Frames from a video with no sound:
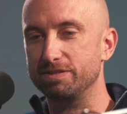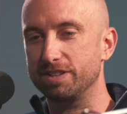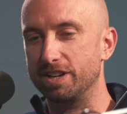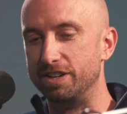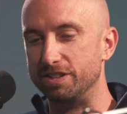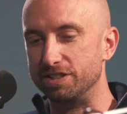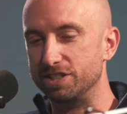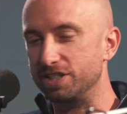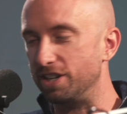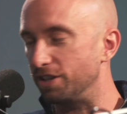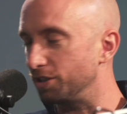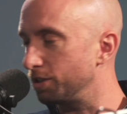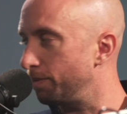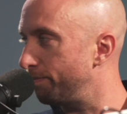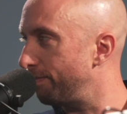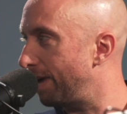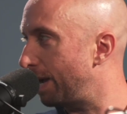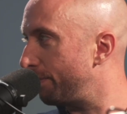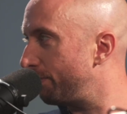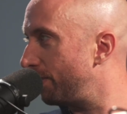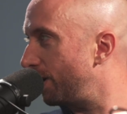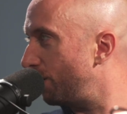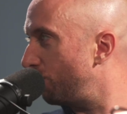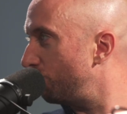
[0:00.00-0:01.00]
kind of start to
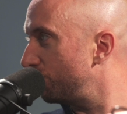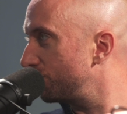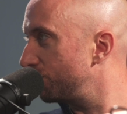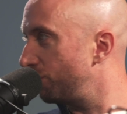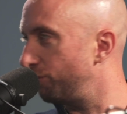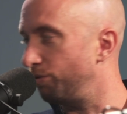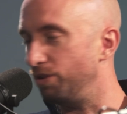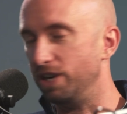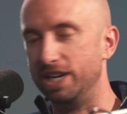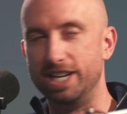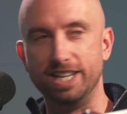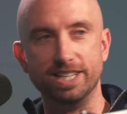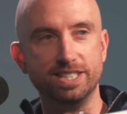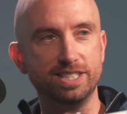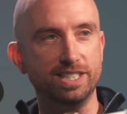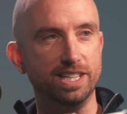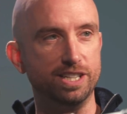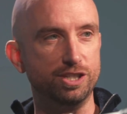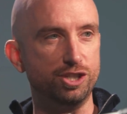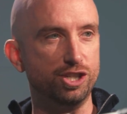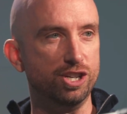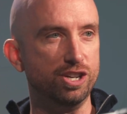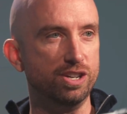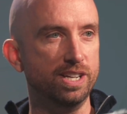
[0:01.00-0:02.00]
map out what's a
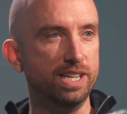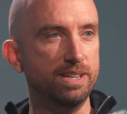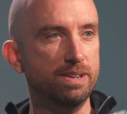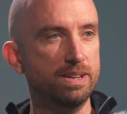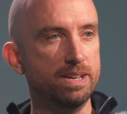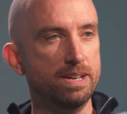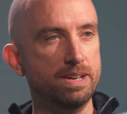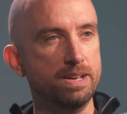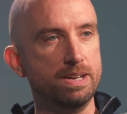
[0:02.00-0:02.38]
realistic journey.